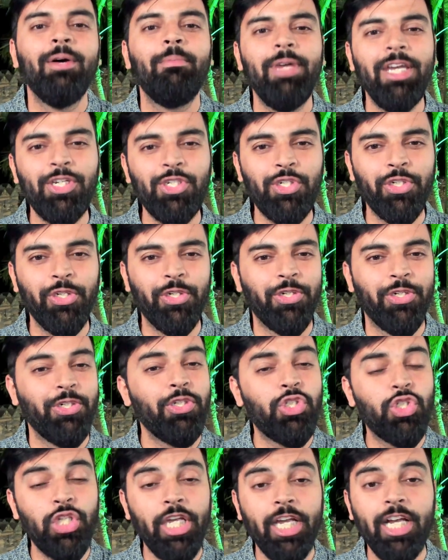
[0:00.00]
Make sure to
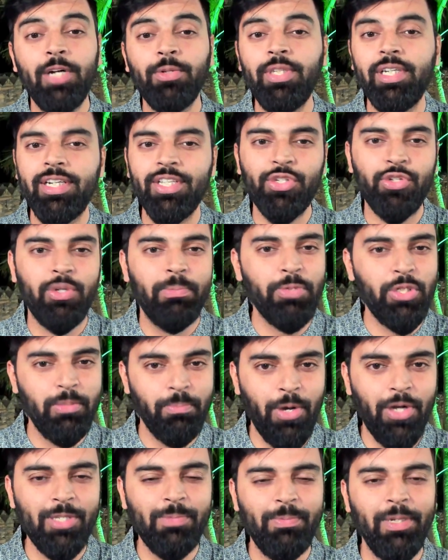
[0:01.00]
check out the description
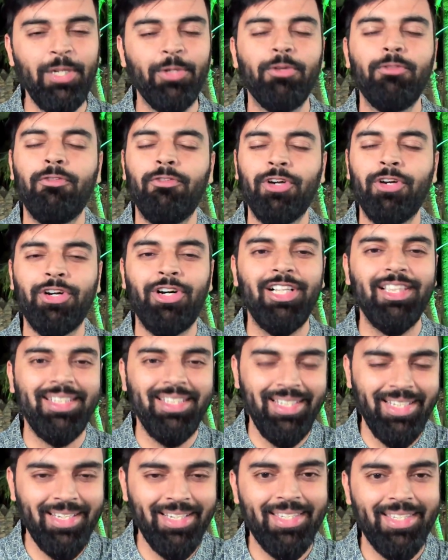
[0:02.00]
box below for all the
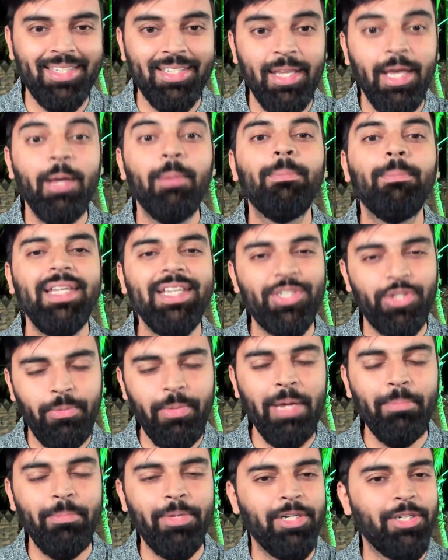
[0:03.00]
links. Please
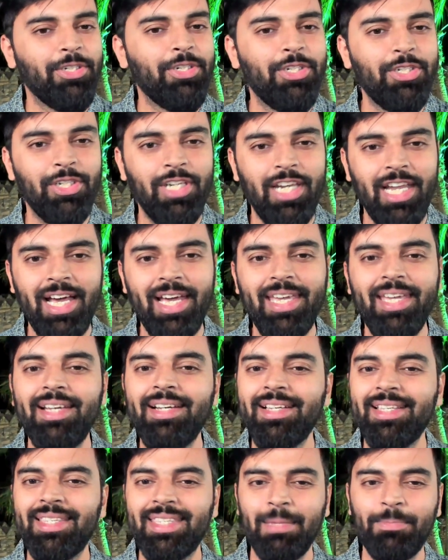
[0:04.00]
remember to like,
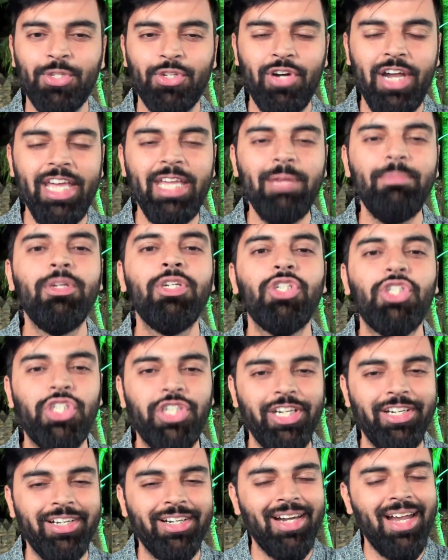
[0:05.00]
subscribe,
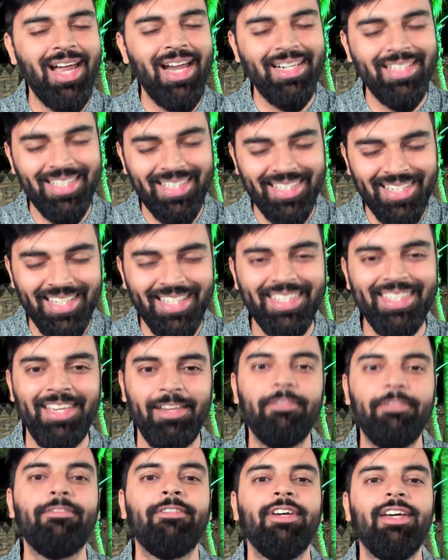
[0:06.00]
share, and stay
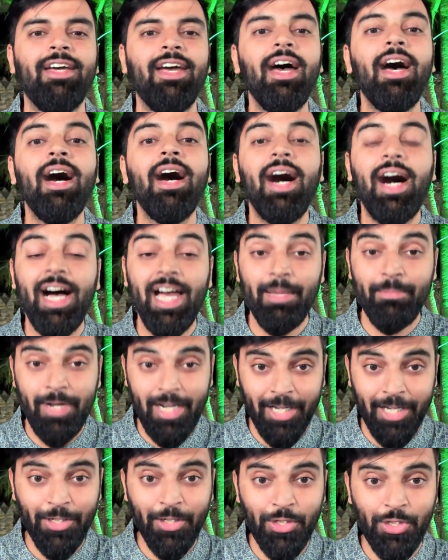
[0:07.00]
safe. I am
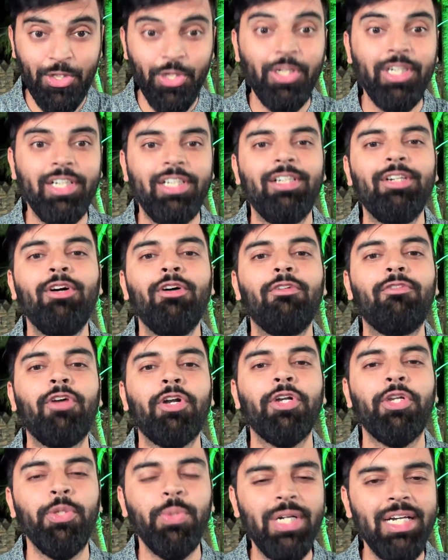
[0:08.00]
Anuj Duggal
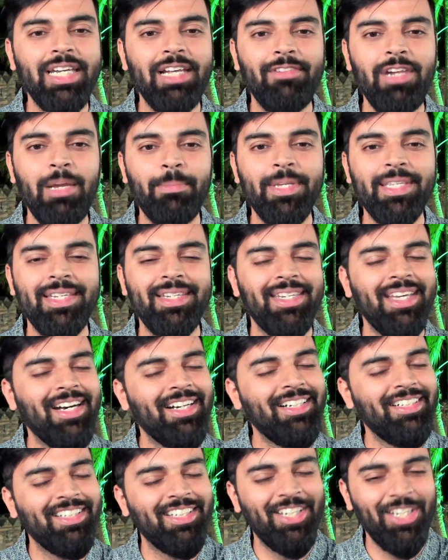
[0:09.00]
for Google Developers
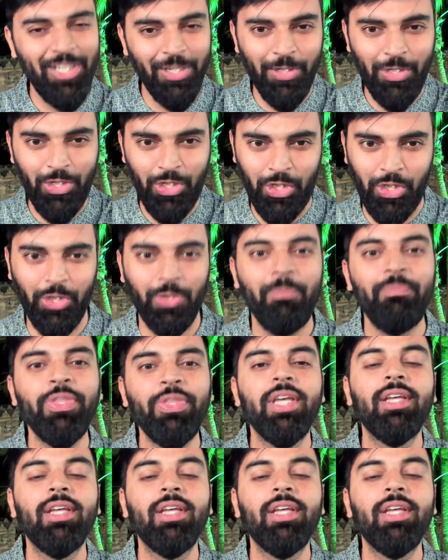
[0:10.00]
India News Show.